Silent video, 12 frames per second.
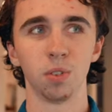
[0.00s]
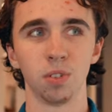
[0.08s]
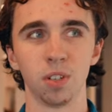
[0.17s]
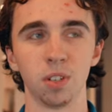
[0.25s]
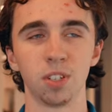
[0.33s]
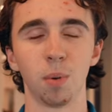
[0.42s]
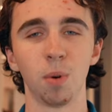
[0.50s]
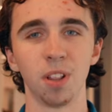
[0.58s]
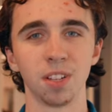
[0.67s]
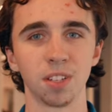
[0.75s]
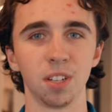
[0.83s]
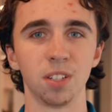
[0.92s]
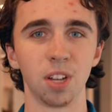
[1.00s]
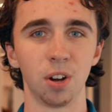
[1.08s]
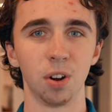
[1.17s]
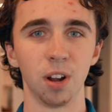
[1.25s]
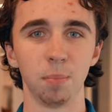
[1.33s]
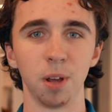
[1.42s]
To someone that's
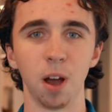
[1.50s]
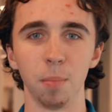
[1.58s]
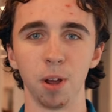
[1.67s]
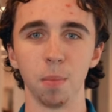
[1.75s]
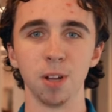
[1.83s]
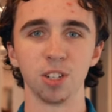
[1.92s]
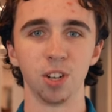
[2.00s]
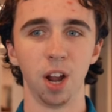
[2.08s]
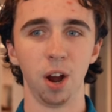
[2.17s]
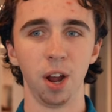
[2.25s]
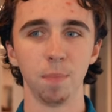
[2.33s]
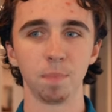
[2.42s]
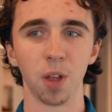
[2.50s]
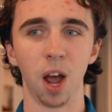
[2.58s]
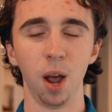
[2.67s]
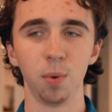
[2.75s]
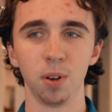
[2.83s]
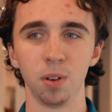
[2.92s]
considering becoming a missionary,
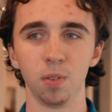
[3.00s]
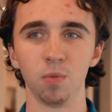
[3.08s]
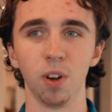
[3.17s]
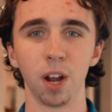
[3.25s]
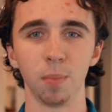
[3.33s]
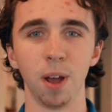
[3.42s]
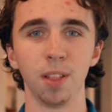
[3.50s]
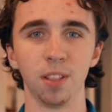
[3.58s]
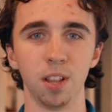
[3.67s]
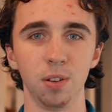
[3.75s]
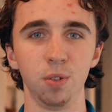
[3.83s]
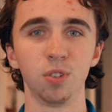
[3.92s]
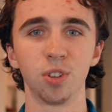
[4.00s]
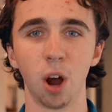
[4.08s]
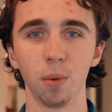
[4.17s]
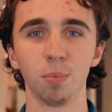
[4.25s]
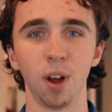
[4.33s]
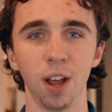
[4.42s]
I would recommend that you
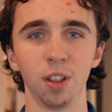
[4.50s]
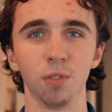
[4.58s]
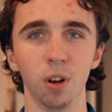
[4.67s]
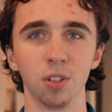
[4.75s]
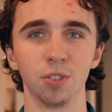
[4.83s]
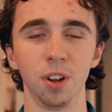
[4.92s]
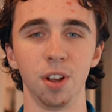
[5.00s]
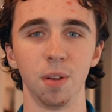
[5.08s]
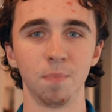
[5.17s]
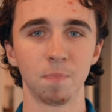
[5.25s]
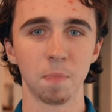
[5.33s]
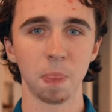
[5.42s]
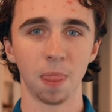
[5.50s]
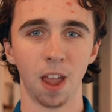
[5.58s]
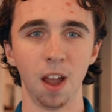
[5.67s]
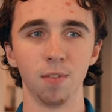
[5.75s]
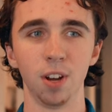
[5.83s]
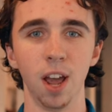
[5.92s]
start praying the rosary
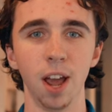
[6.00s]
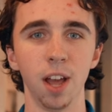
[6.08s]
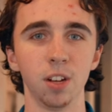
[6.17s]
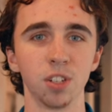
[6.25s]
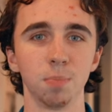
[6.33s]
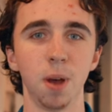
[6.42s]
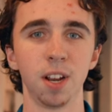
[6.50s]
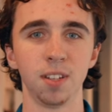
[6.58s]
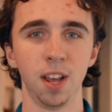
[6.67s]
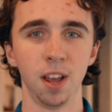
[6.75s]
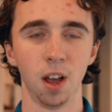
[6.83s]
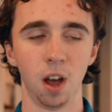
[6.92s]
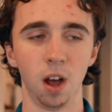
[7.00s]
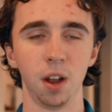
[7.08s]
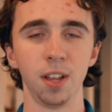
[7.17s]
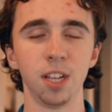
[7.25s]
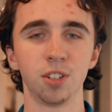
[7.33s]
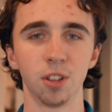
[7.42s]
every day and just meditate on
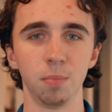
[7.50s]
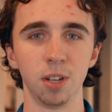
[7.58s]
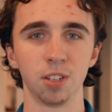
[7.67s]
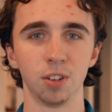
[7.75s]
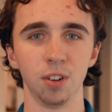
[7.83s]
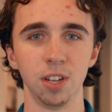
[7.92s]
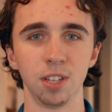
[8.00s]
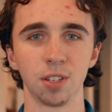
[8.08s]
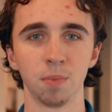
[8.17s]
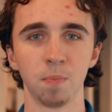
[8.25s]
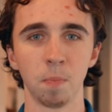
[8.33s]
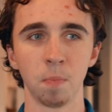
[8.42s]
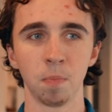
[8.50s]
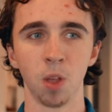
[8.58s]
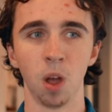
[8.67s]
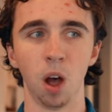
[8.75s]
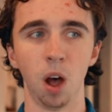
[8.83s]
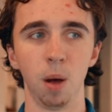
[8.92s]
each of the mysteries,
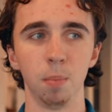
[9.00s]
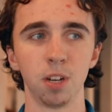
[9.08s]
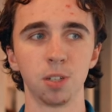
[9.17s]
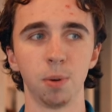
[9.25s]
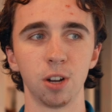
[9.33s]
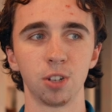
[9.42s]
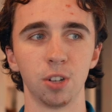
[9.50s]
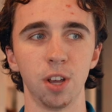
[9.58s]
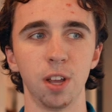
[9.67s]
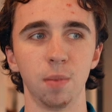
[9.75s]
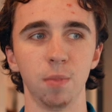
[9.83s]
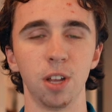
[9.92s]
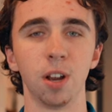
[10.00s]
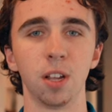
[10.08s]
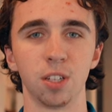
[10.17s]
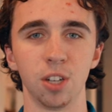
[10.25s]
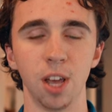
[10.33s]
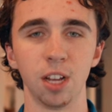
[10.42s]
but especially the
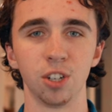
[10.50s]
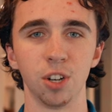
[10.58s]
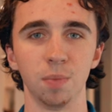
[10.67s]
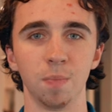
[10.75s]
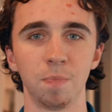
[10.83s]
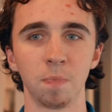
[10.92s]
Annunciation,